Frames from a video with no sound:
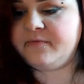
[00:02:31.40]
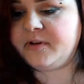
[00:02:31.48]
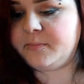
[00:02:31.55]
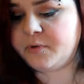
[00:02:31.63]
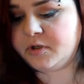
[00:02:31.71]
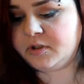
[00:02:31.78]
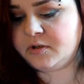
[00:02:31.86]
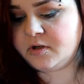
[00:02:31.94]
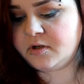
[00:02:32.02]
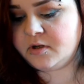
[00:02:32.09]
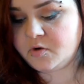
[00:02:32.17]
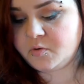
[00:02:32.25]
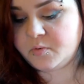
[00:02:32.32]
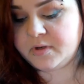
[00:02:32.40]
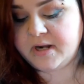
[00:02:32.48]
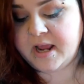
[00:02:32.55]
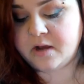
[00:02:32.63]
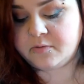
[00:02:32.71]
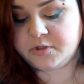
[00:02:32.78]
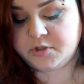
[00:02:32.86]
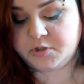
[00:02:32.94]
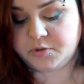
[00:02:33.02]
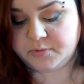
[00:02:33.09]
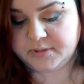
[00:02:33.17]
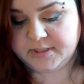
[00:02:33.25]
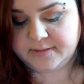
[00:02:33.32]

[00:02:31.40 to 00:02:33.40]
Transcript: book on how to use it.